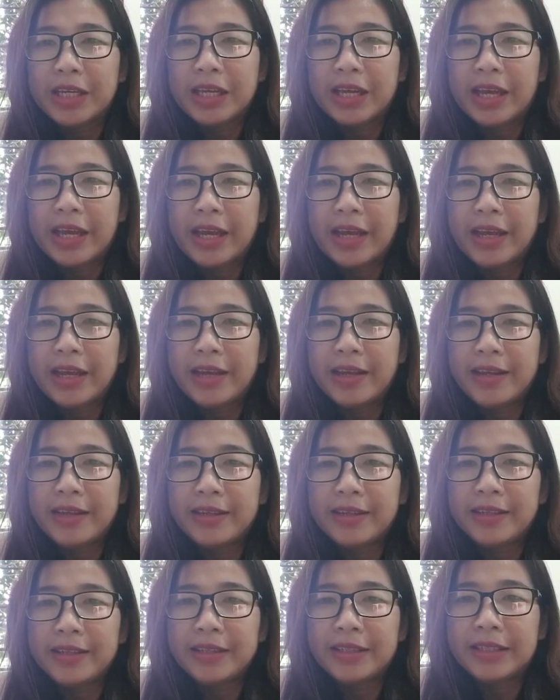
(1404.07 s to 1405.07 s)

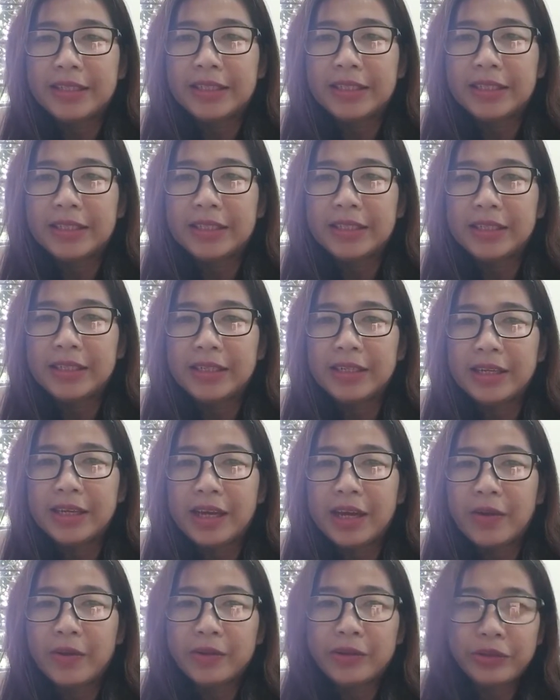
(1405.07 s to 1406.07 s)
And
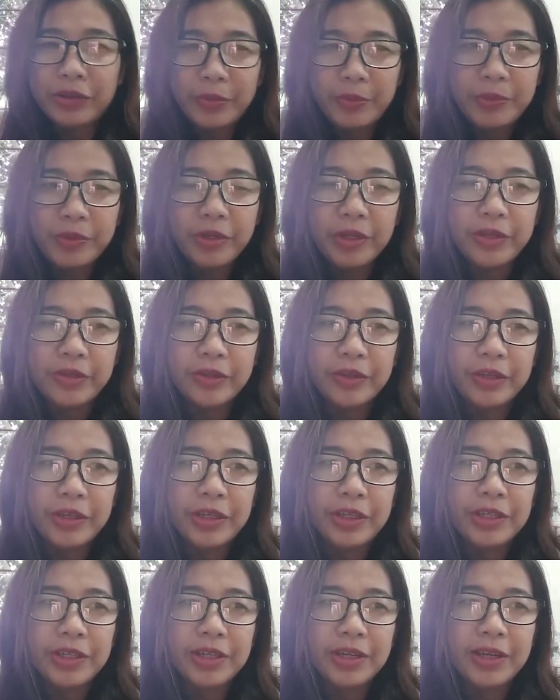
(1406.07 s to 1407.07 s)
our trip to
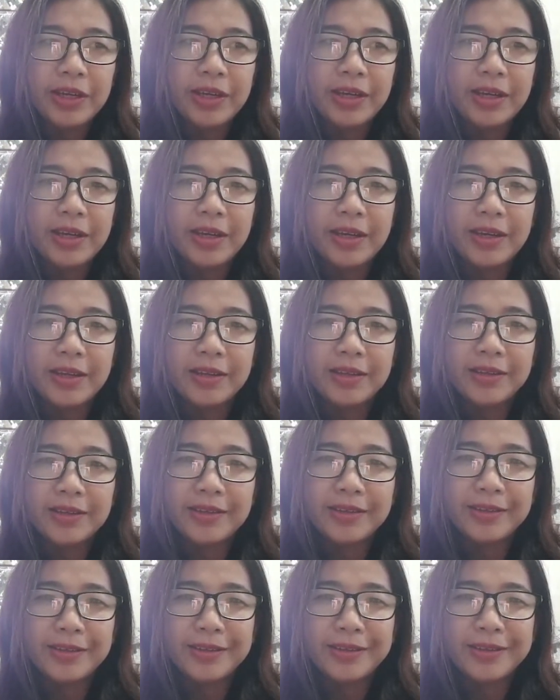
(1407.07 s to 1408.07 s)
Indonesia
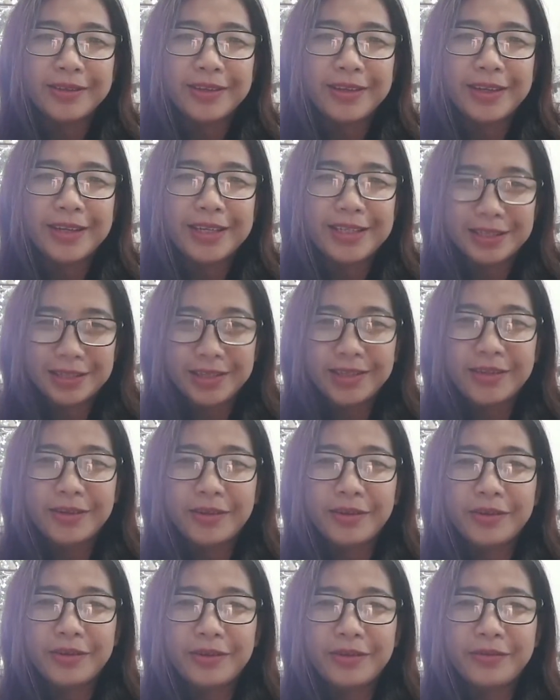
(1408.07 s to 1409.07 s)
is
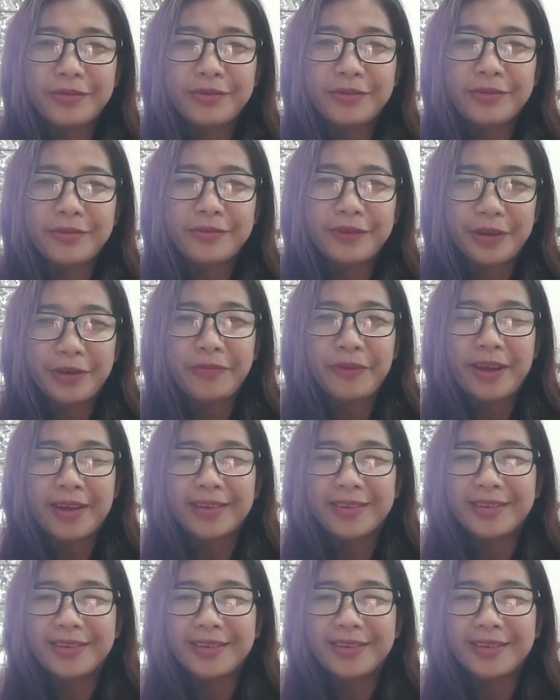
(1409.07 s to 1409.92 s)
very fun.